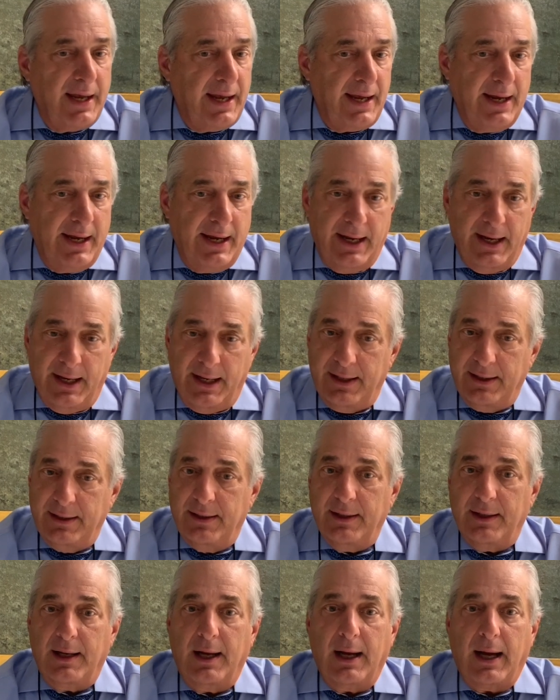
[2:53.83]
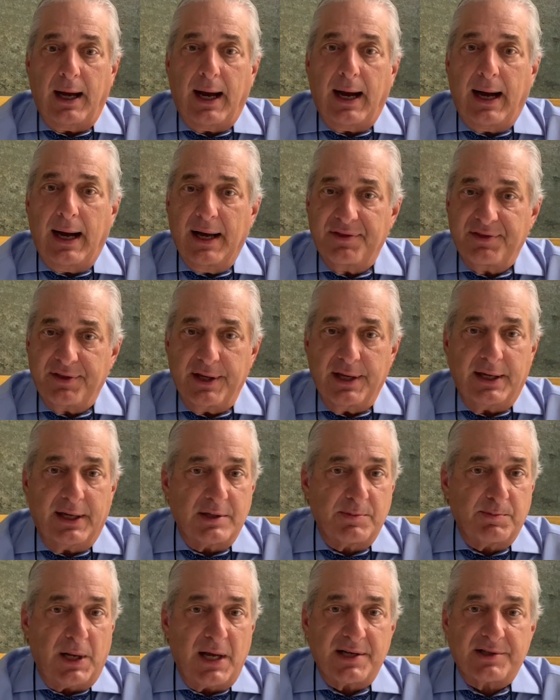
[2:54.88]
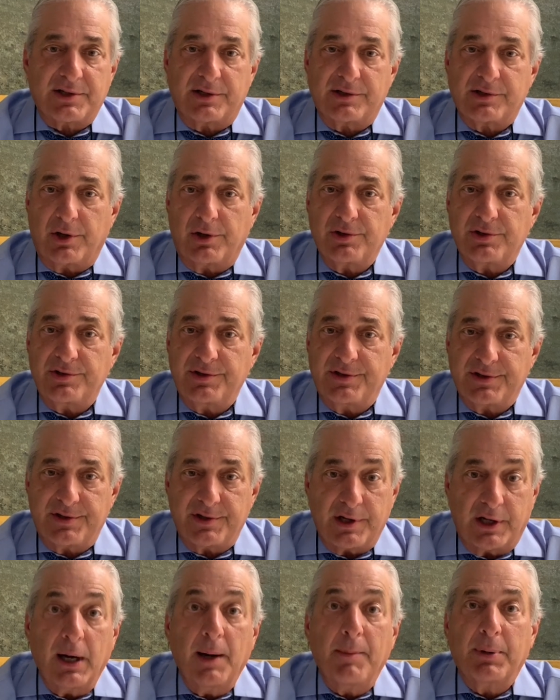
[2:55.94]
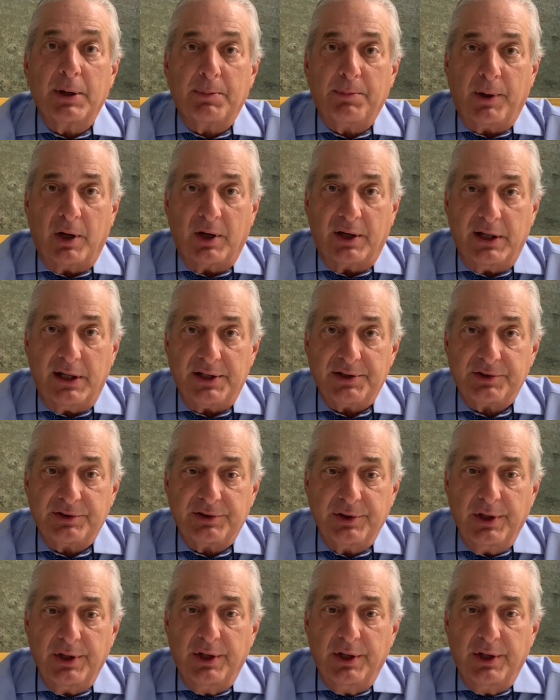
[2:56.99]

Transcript: And I think as plastic surgeons, it's incumbent upon us